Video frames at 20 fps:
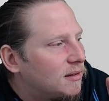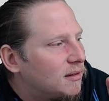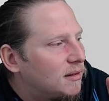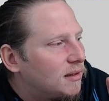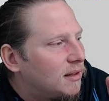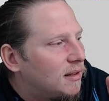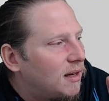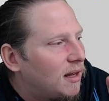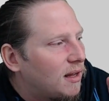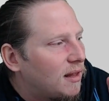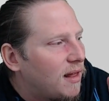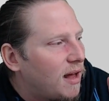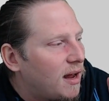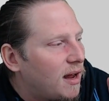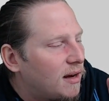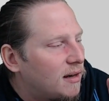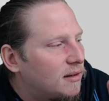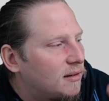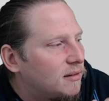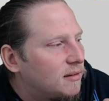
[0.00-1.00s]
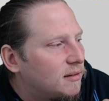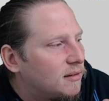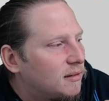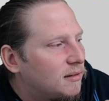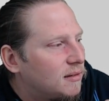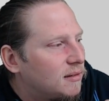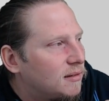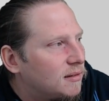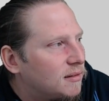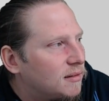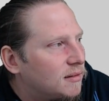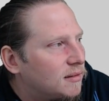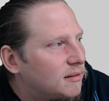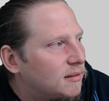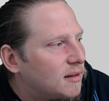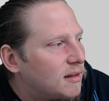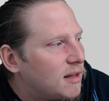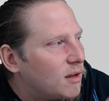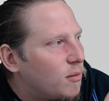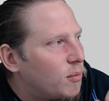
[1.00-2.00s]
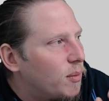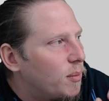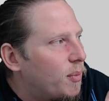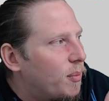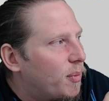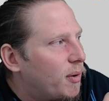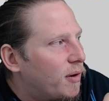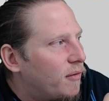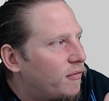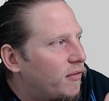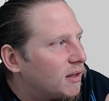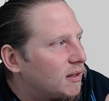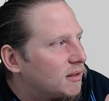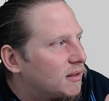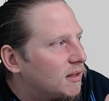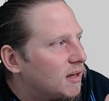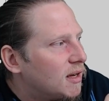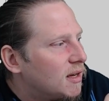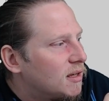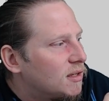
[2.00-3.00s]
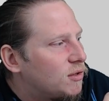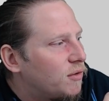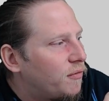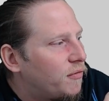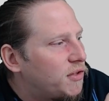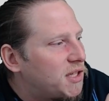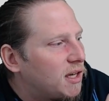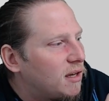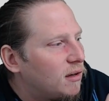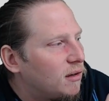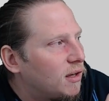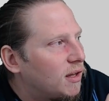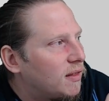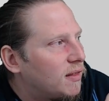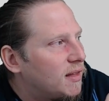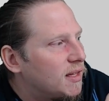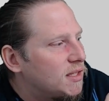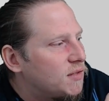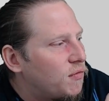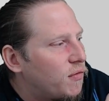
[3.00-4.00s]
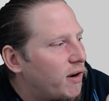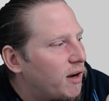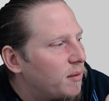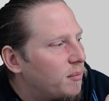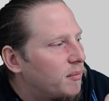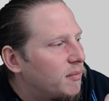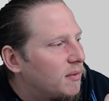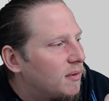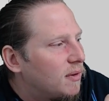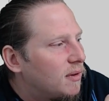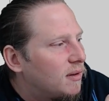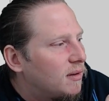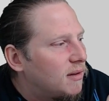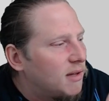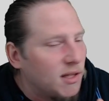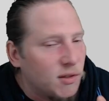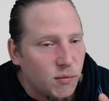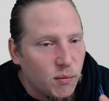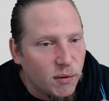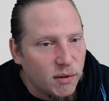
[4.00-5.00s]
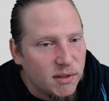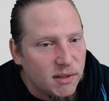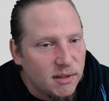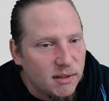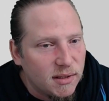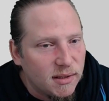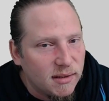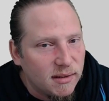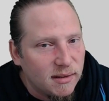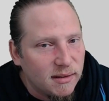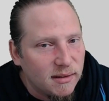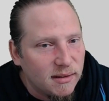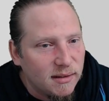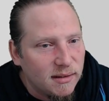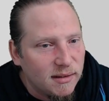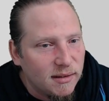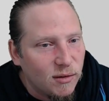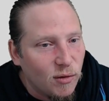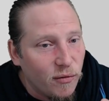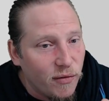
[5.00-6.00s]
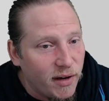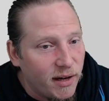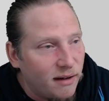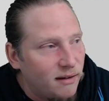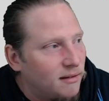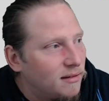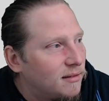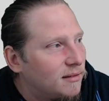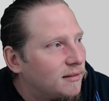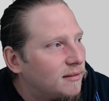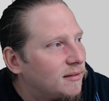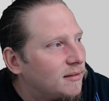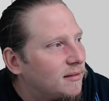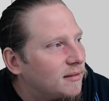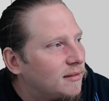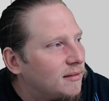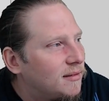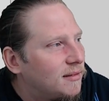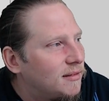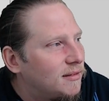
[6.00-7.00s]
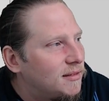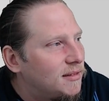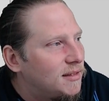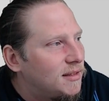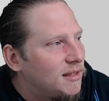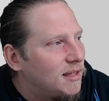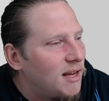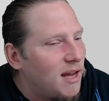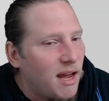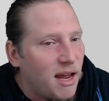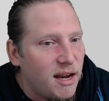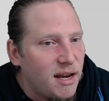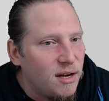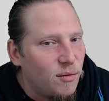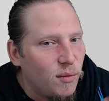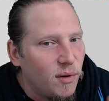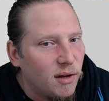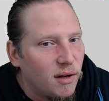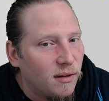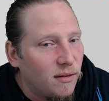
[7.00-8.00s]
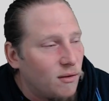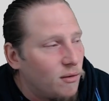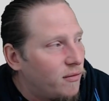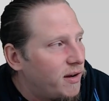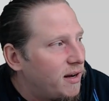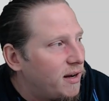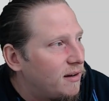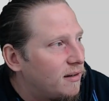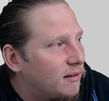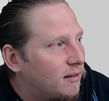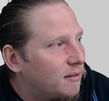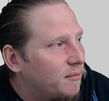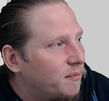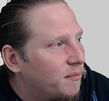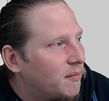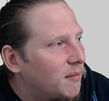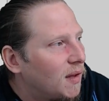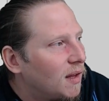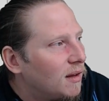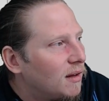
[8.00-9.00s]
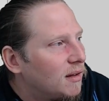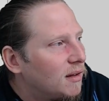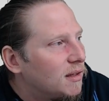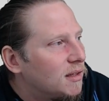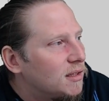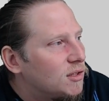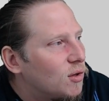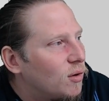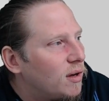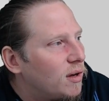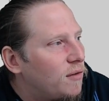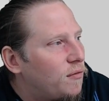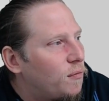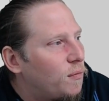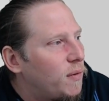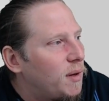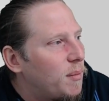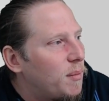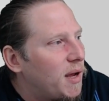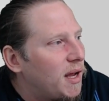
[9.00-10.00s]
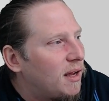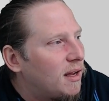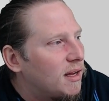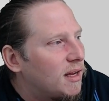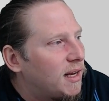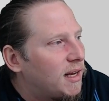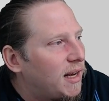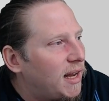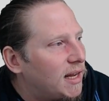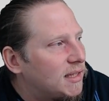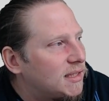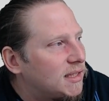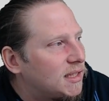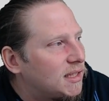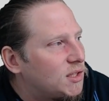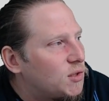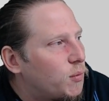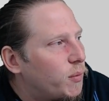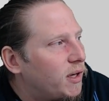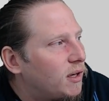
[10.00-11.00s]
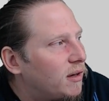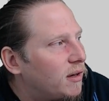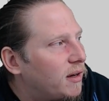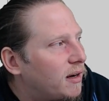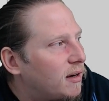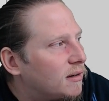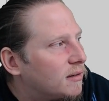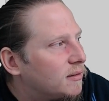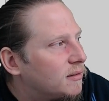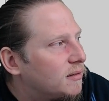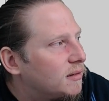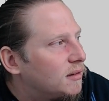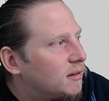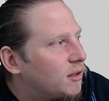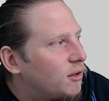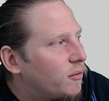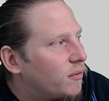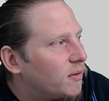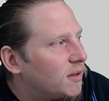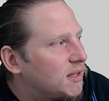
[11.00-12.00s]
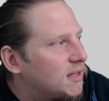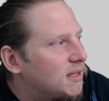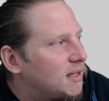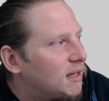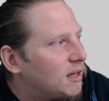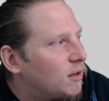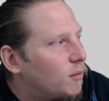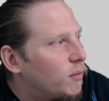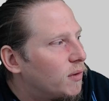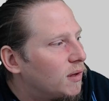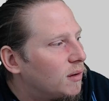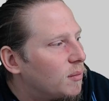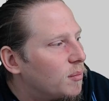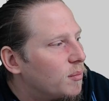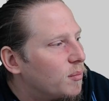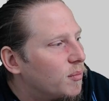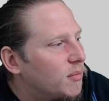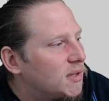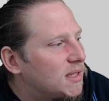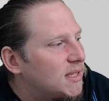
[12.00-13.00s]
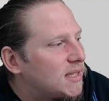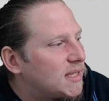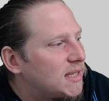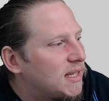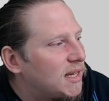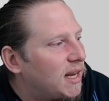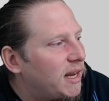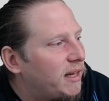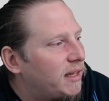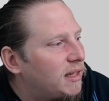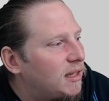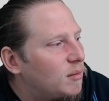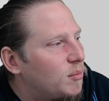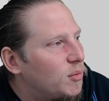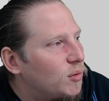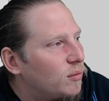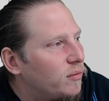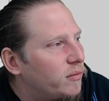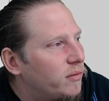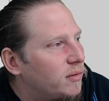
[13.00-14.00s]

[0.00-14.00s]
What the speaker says: like that. That would be perfect. So if you take a look at this frame, this was over here, and now we got over here. So if we make a classic tween here, you will see it will slightly move,